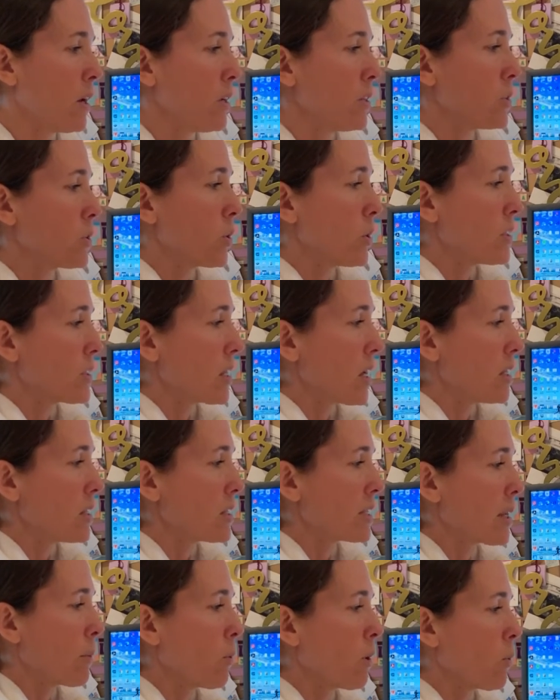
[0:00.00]
So it says
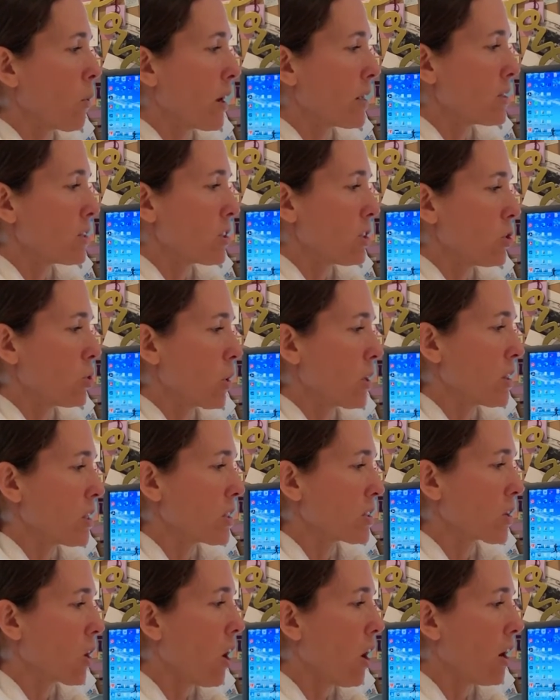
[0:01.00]
someone wants to join
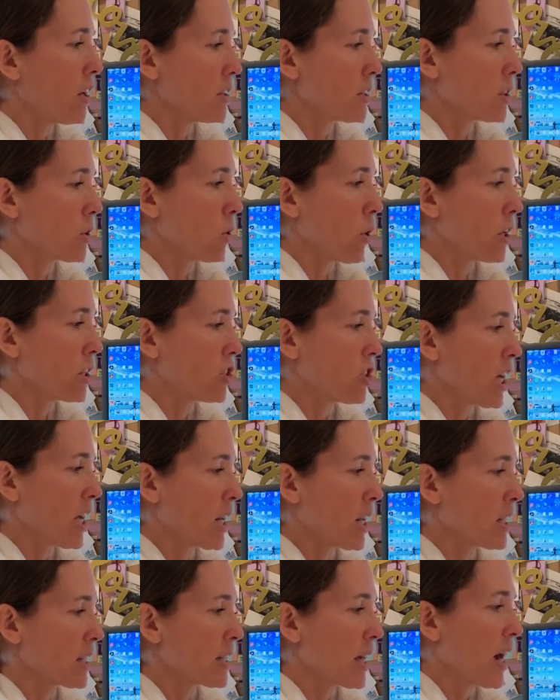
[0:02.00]
this call. It's Laura
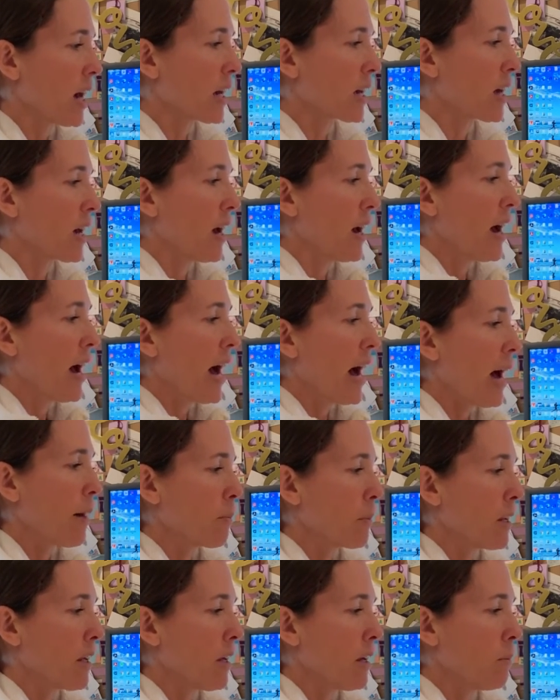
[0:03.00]
Jandasek. I'm
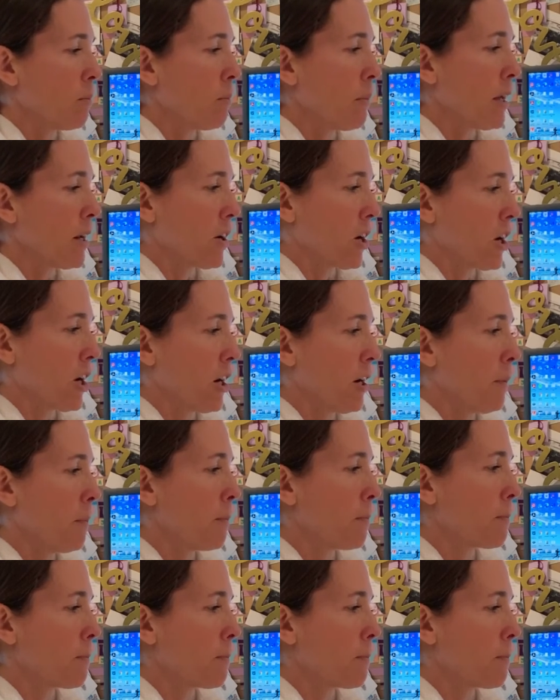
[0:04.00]
going to admit her.